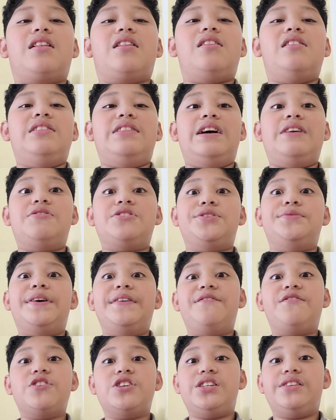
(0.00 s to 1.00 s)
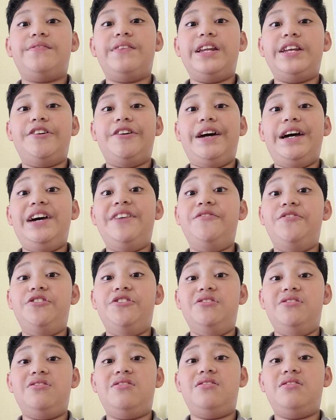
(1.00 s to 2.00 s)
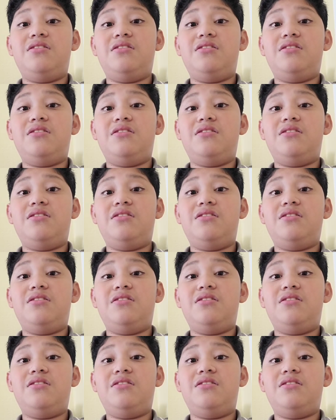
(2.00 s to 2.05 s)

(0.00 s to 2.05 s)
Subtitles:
That was my first video ever.